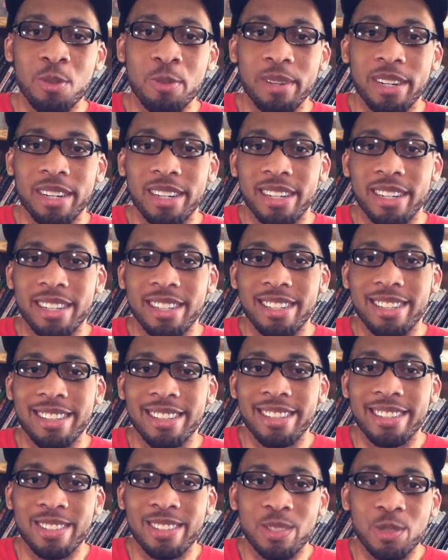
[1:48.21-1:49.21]
but
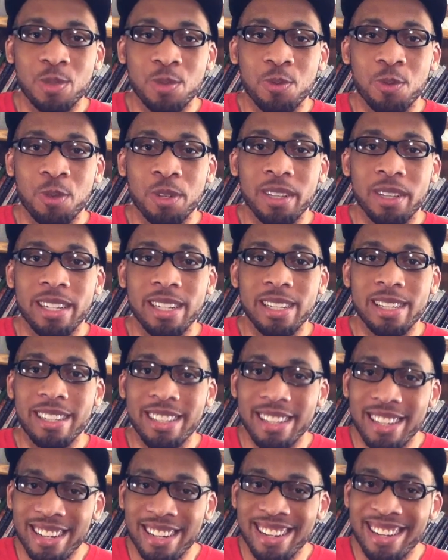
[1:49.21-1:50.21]
there's really
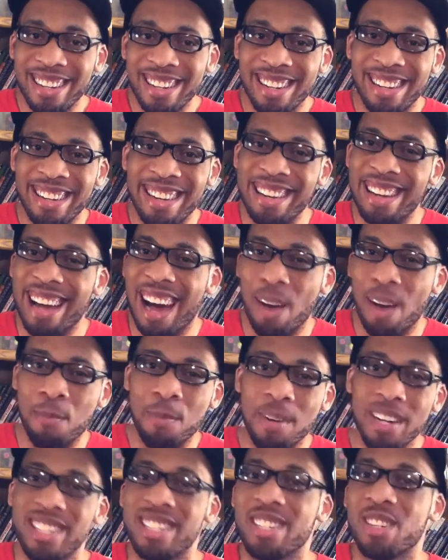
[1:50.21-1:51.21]
not
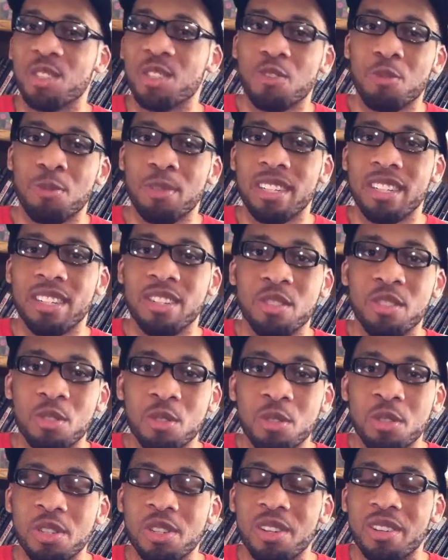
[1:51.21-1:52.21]
much else for me to do.